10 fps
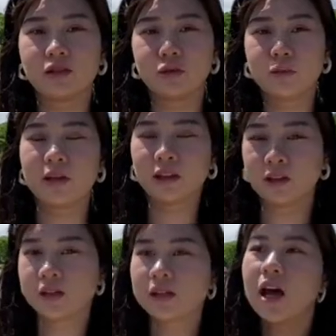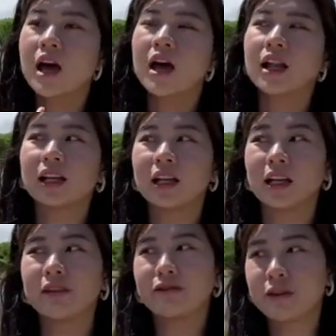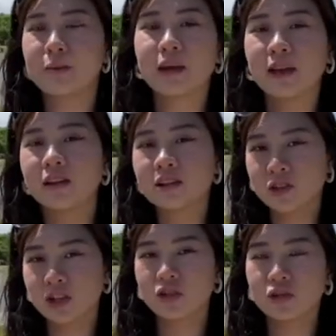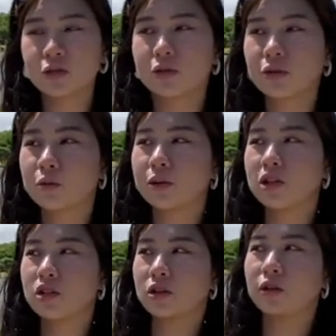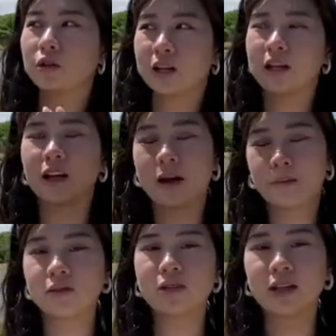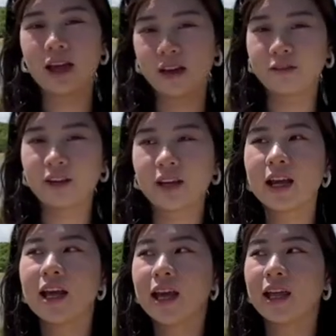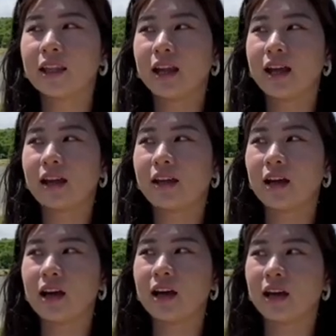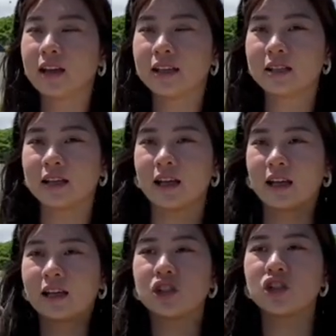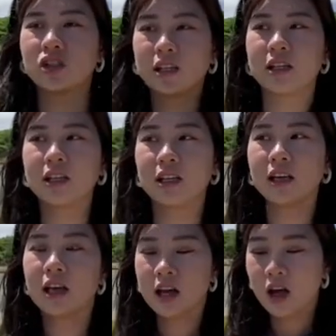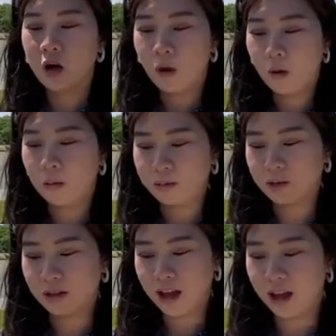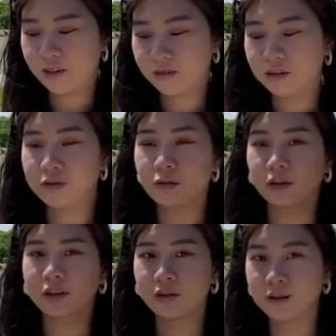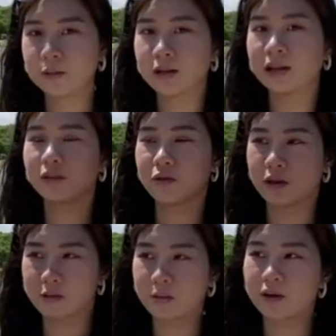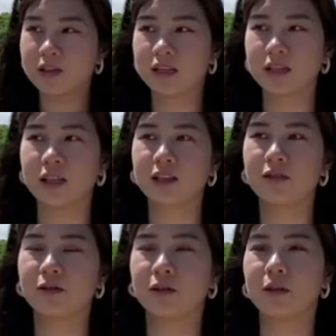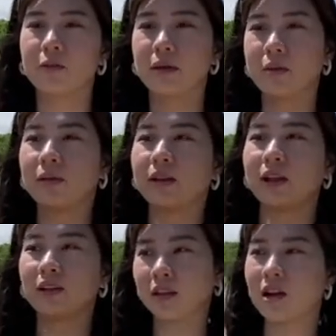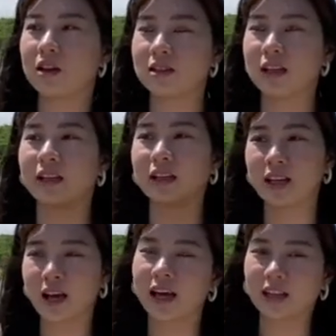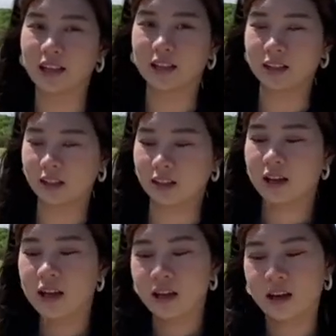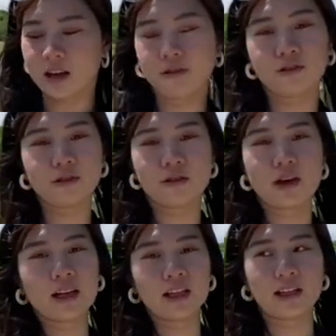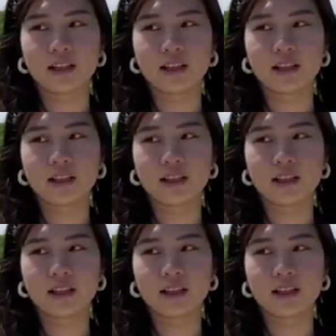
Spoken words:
2 meters a female statue which looking up to the heaven, and then it's like she hope to the heaven for the rebuild, for the mercy for the people that lost and died in the Karafuto Island.